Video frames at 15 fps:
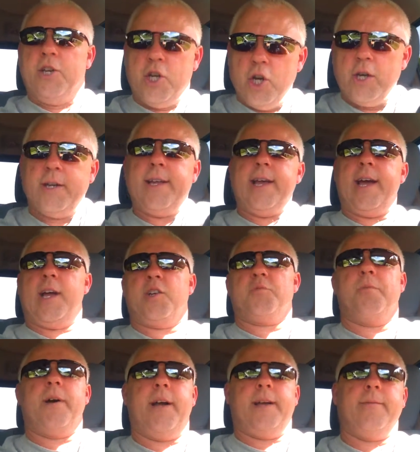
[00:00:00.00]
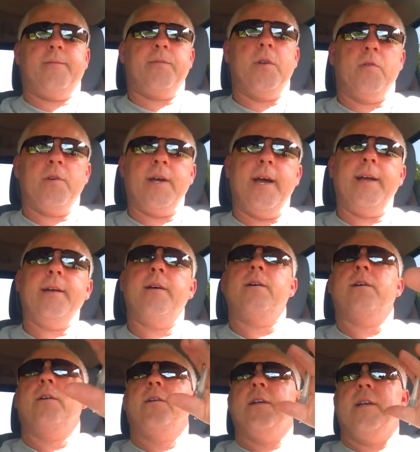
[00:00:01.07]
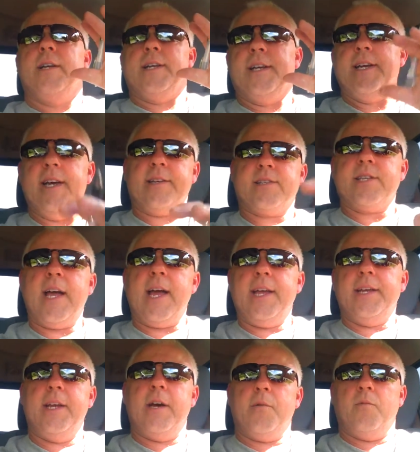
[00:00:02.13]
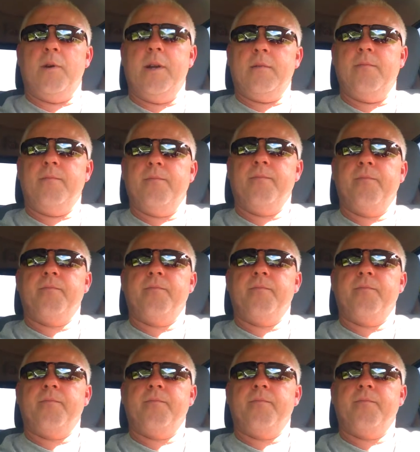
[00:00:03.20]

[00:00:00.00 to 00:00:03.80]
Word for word: Good cashback, okay? Get signed up with them.